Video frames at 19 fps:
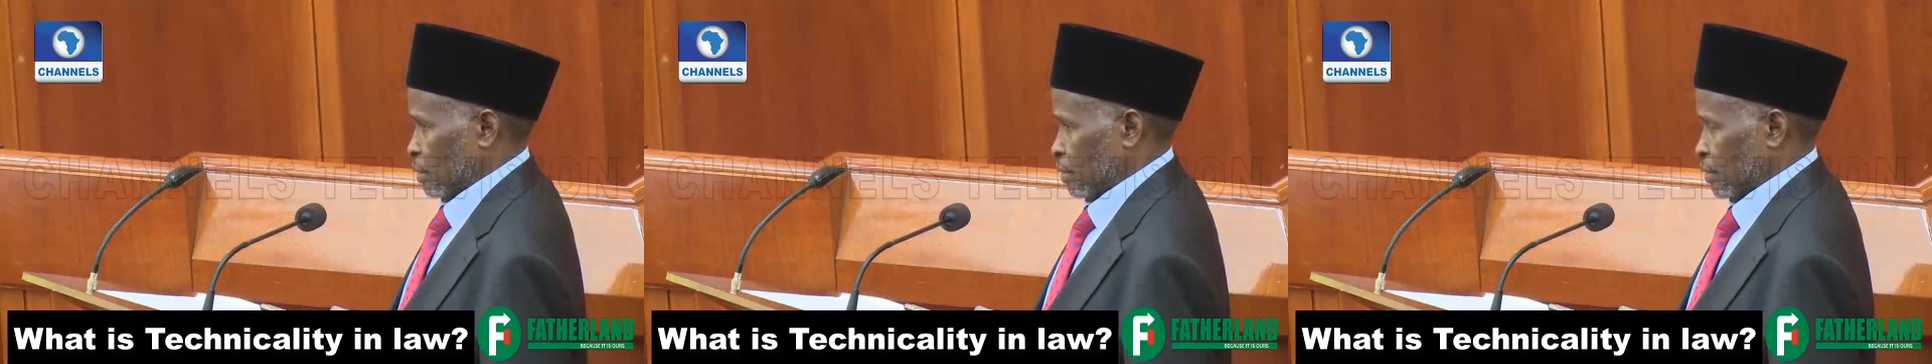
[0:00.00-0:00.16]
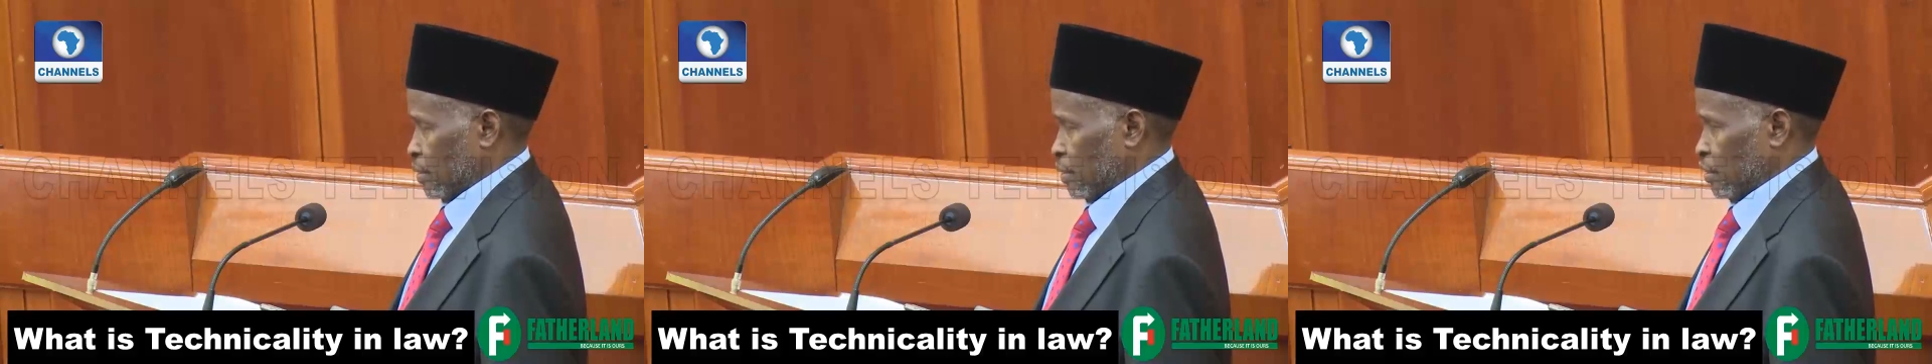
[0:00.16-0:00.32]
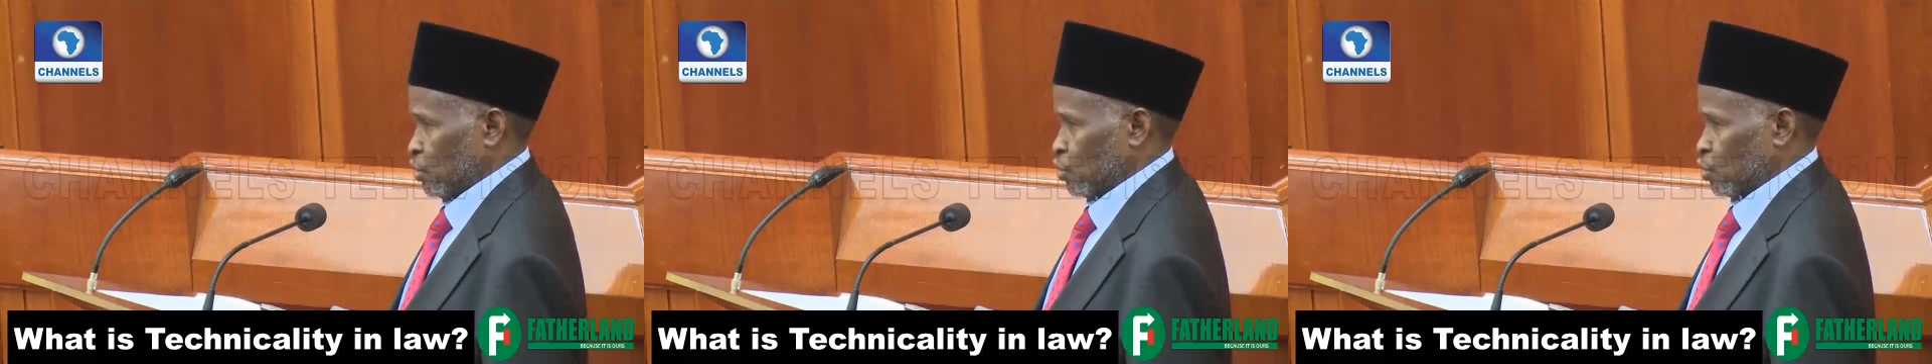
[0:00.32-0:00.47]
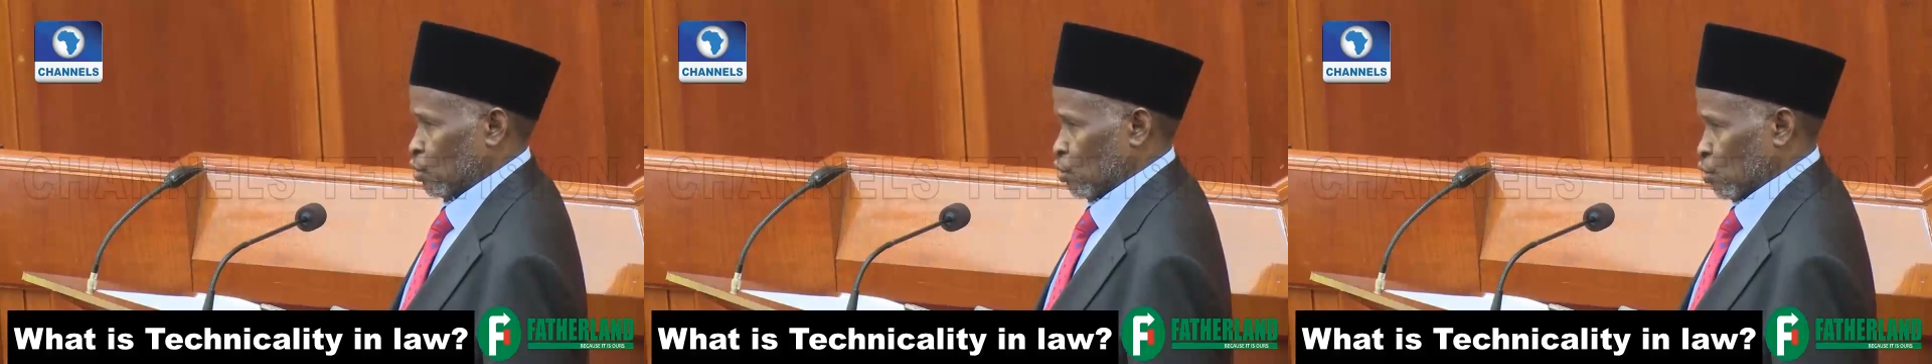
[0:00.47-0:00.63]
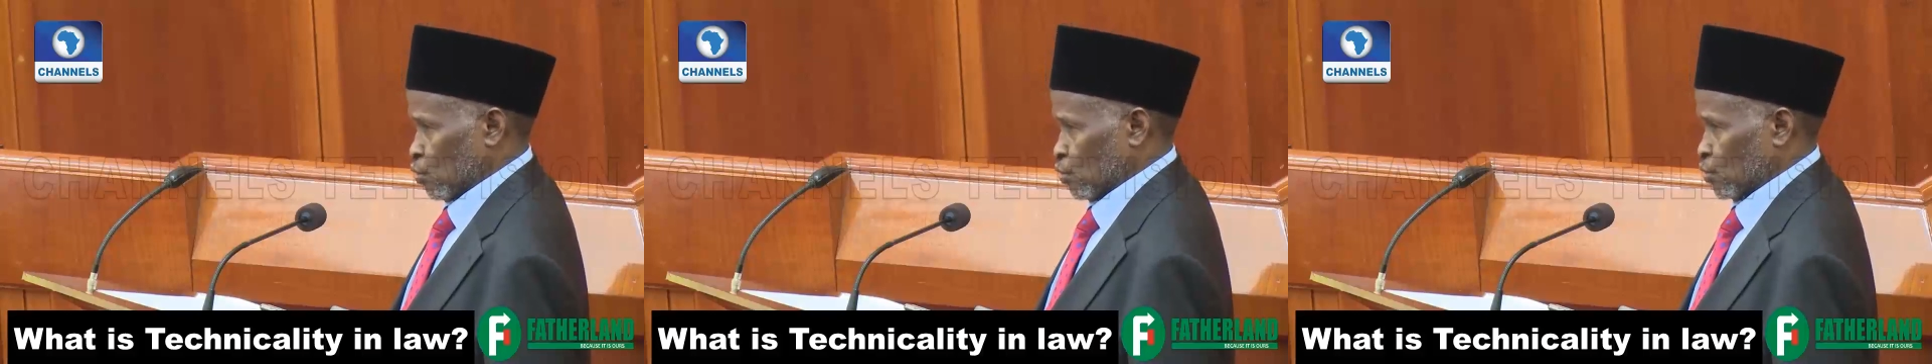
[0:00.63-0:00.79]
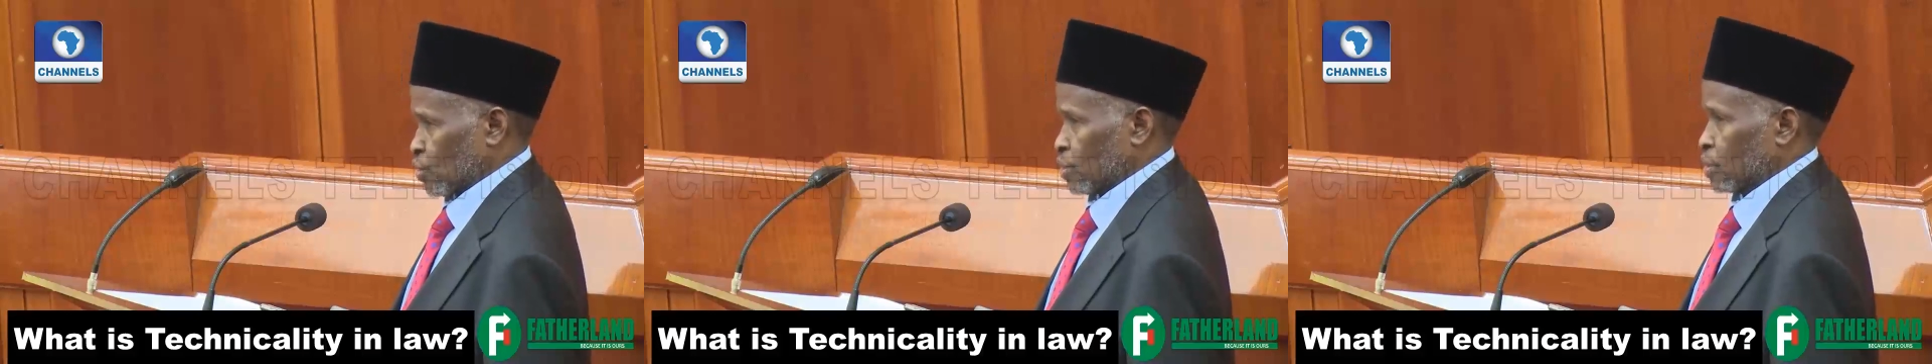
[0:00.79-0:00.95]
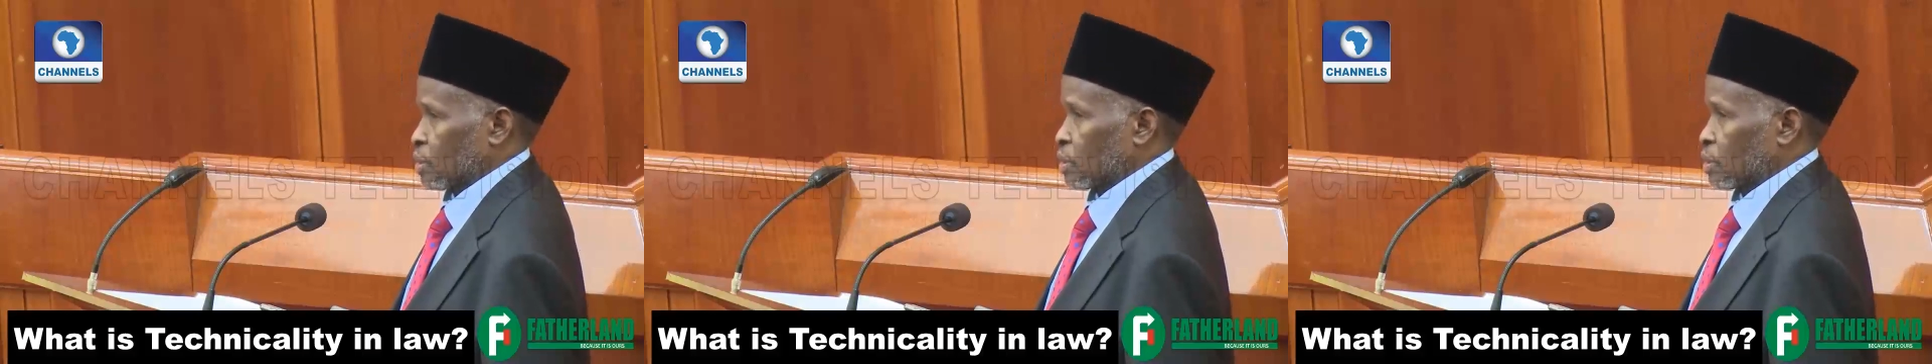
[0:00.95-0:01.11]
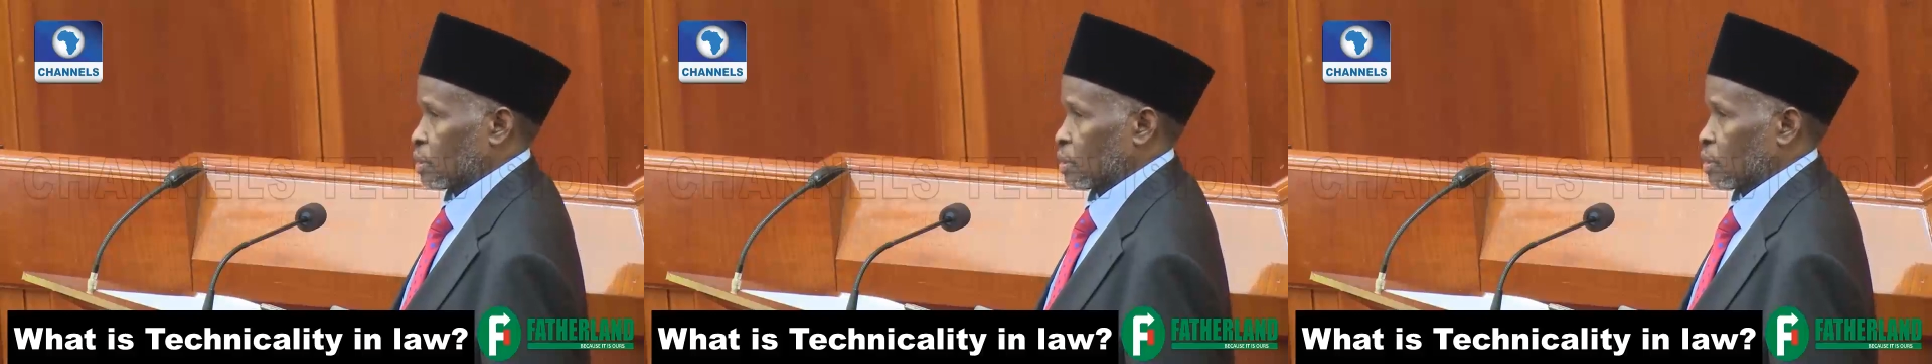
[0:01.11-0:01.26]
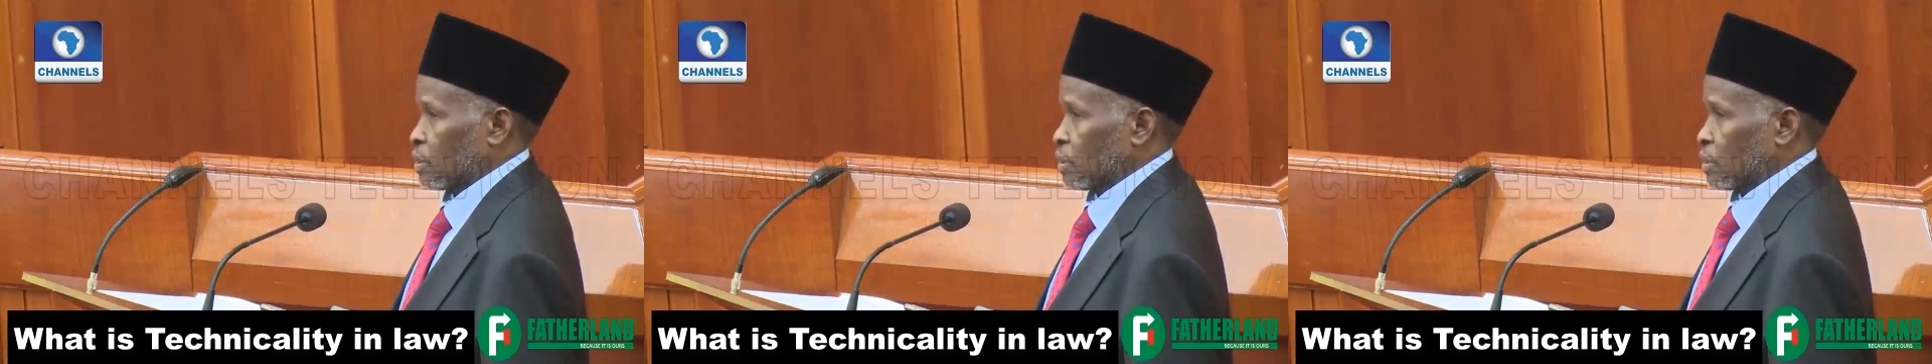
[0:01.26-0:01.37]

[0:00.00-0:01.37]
these laws